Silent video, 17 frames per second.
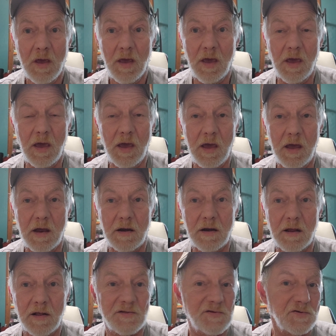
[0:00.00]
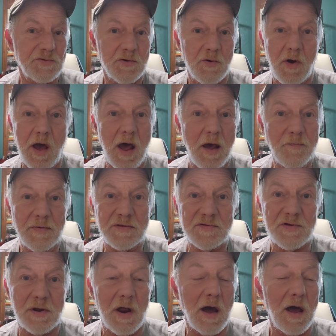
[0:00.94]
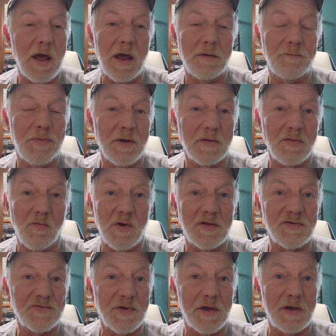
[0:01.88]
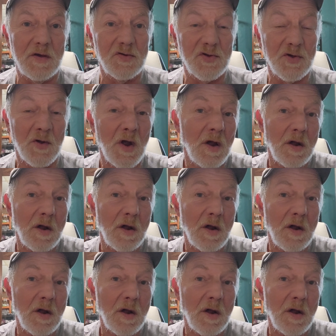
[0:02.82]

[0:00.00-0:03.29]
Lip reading: and it just so happens that I had picked Wednesdays